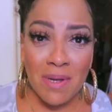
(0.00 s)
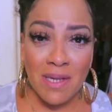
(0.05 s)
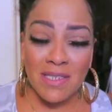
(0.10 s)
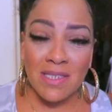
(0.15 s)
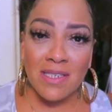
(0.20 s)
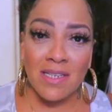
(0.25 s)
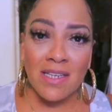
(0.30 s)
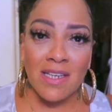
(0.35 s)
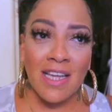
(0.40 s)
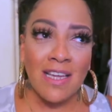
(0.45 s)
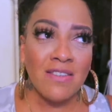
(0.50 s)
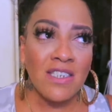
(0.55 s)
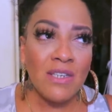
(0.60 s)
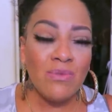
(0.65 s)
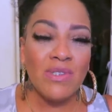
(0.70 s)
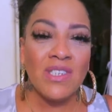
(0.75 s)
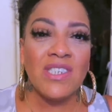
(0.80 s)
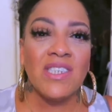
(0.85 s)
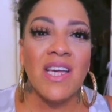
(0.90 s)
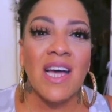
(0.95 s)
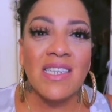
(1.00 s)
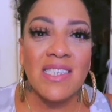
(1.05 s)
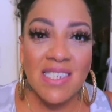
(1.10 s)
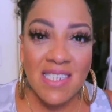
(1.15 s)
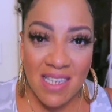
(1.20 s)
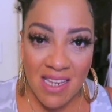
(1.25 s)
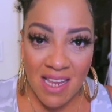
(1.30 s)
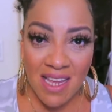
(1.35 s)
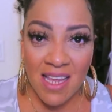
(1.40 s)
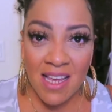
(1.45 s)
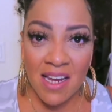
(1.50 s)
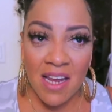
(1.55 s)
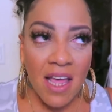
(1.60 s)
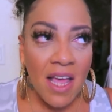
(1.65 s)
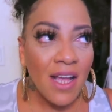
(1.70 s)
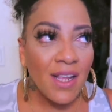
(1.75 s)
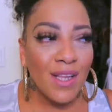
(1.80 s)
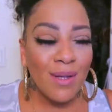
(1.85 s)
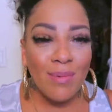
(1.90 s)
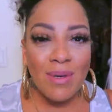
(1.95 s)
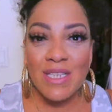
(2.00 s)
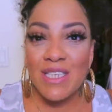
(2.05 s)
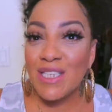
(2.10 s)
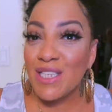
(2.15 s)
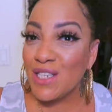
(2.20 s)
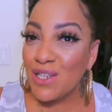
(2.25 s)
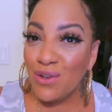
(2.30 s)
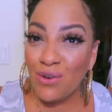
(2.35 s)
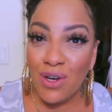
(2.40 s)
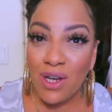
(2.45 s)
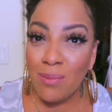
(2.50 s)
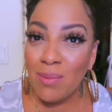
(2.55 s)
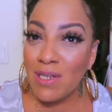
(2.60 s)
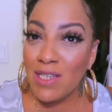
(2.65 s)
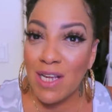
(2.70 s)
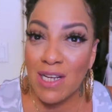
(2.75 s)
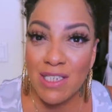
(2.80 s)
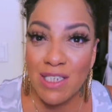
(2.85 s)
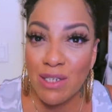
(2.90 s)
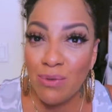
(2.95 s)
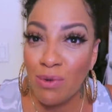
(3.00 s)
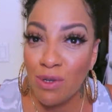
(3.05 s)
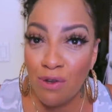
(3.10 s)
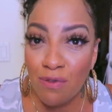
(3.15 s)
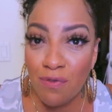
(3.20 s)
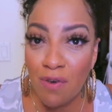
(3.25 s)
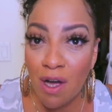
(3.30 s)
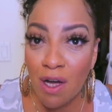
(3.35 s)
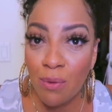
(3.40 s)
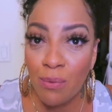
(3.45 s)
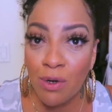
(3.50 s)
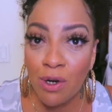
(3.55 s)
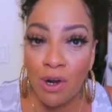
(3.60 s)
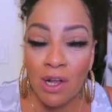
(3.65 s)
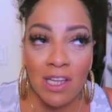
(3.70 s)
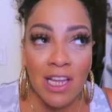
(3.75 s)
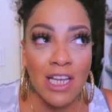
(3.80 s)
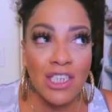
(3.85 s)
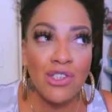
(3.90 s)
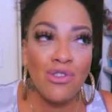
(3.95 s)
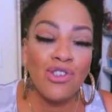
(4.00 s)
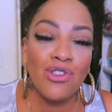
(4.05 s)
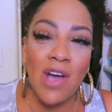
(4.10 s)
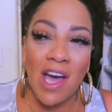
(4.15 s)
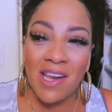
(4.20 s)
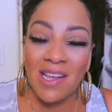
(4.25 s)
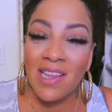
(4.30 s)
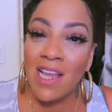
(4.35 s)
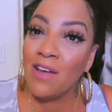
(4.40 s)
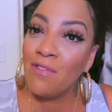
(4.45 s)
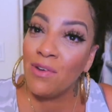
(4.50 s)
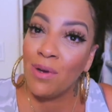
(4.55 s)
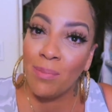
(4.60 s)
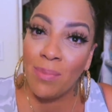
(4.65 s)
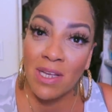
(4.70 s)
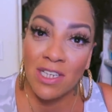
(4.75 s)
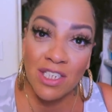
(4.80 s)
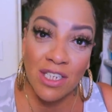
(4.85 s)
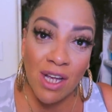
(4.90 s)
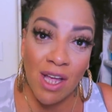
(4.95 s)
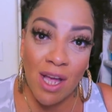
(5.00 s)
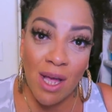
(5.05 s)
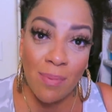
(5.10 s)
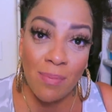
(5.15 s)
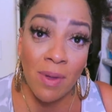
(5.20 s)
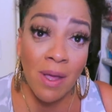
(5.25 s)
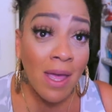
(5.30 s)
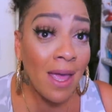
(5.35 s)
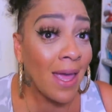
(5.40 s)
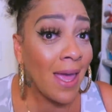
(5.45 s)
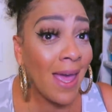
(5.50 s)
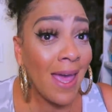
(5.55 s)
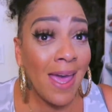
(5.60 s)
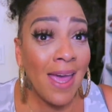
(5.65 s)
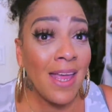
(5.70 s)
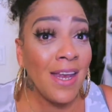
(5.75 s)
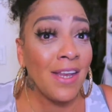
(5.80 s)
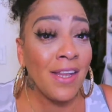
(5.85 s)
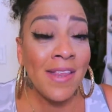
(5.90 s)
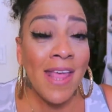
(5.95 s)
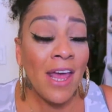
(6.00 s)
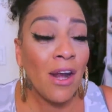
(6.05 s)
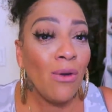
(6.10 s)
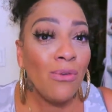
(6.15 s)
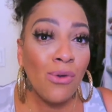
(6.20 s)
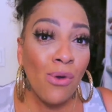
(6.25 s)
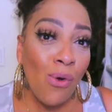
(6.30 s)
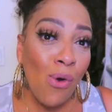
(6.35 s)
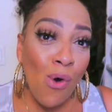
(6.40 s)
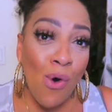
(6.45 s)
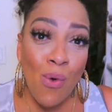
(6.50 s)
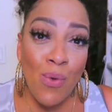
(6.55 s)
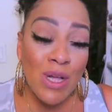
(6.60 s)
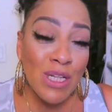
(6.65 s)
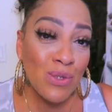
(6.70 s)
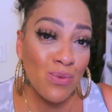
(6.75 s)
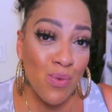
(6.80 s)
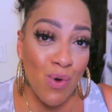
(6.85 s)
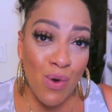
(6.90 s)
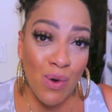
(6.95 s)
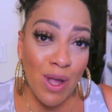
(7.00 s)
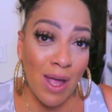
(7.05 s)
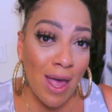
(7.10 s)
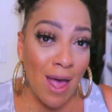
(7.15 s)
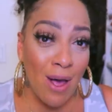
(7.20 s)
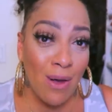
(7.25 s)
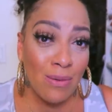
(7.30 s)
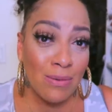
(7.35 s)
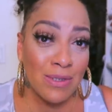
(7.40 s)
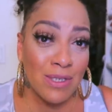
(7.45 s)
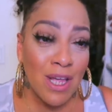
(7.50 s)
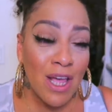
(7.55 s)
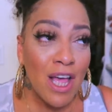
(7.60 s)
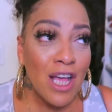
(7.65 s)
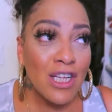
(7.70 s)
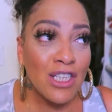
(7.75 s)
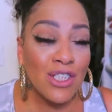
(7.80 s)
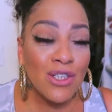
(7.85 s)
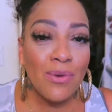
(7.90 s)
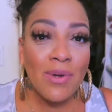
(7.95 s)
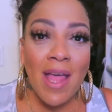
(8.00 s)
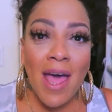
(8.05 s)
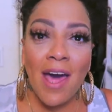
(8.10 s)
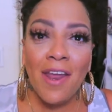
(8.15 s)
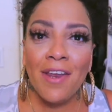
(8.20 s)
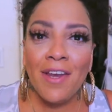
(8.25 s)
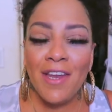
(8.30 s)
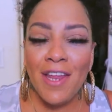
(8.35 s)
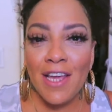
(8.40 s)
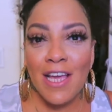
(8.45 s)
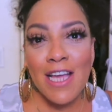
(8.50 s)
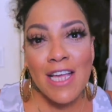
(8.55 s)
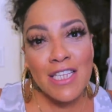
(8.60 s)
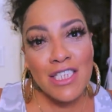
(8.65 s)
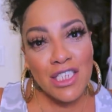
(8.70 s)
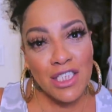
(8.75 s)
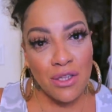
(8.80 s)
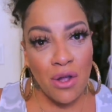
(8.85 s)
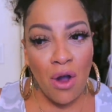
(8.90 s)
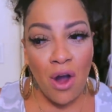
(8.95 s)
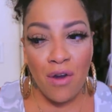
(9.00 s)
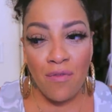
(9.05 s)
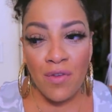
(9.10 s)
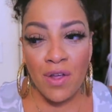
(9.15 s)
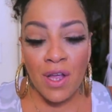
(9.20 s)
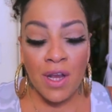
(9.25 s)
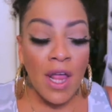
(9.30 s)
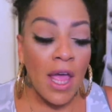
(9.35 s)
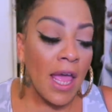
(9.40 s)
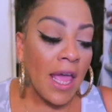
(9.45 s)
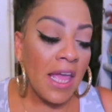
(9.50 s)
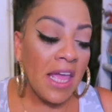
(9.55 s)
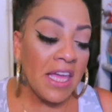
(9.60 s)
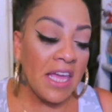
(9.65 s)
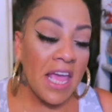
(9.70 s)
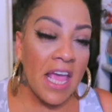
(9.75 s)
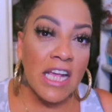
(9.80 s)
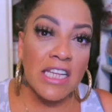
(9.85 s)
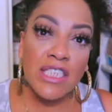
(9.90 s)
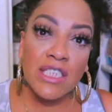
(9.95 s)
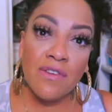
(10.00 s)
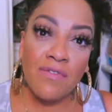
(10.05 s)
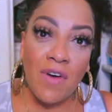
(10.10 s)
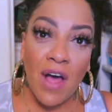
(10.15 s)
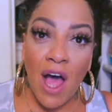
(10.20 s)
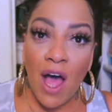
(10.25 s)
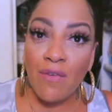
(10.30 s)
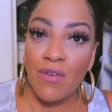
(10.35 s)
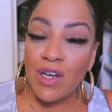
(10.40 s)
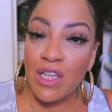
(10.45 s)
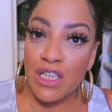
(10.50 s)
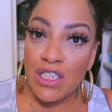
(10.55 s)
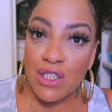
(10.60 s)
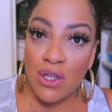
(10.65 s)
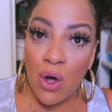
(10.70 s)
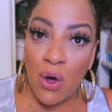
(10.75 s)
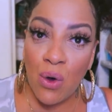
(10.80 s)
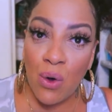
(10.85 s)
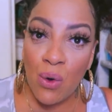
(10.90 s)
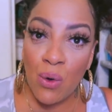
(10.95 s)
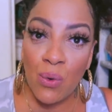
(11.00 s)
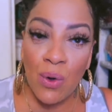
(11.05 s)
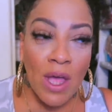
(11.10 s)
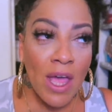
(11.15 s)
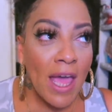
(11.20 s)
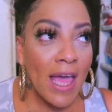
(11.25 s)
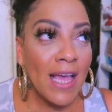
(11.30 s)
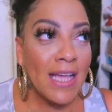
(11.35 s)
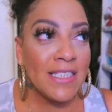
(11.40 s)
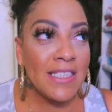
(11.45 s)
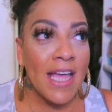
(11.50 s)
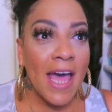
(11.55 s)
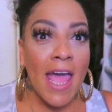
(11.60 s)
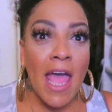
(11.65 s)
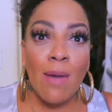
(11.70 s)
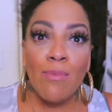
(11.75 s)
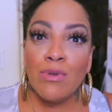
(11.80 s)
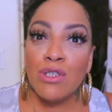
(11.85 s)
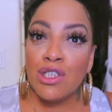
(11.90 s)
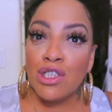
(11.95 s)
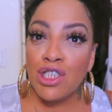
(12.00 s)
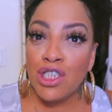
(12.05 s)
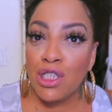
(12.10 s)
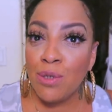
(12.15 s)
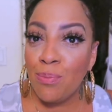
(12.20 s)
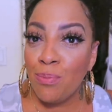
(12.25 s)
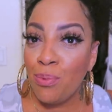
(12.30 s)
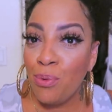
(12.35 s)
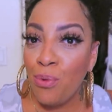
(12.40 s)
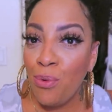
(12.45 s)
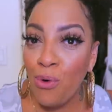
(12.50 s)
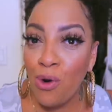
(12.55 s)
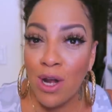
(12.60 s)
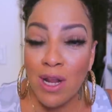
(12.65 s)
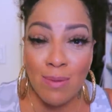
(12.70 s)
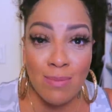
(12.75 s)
buster. If she was dusty then the bitch is still gonna be dusty when you fucking with her unless you're trying to level the bitch up. And that don't, don't always work out. So now the nigga is starving. He can't survive on his own. He's not able to support